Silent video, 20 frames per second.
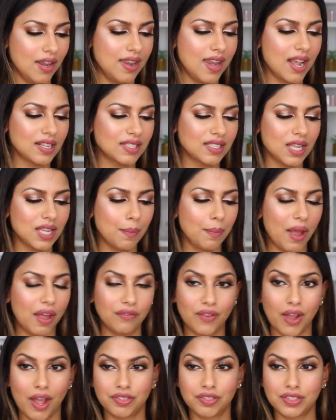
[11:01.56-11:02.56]
Next up,
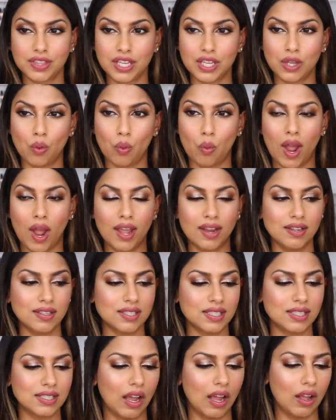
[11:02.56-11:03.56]
I've got the Y
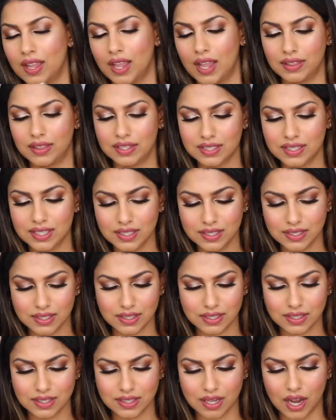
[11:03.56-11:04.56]
S L, and this is
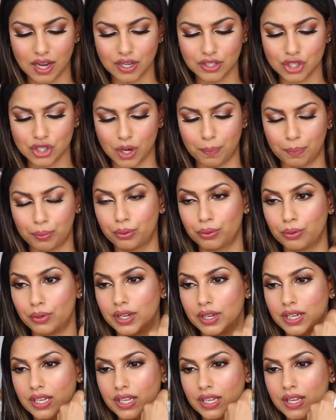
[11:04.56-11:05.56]
such a
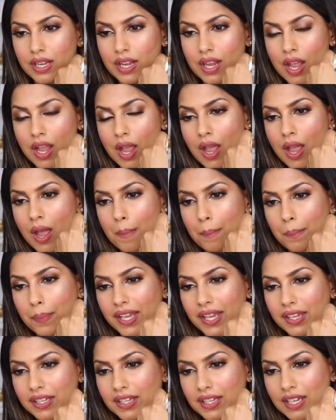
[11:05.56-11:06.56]
pretty
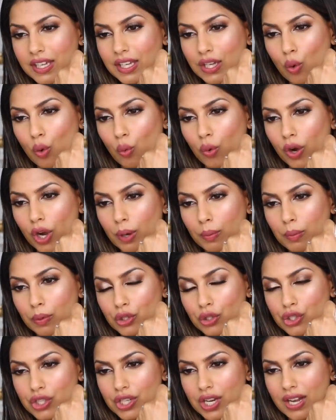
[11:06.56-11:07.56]
pinky wearable
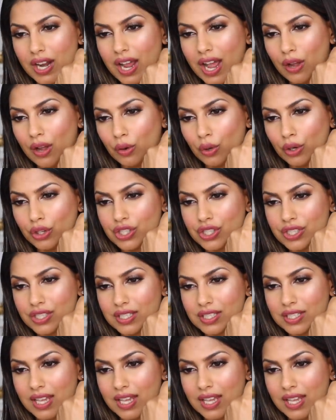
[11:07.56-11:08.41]
shade. How gorgeous is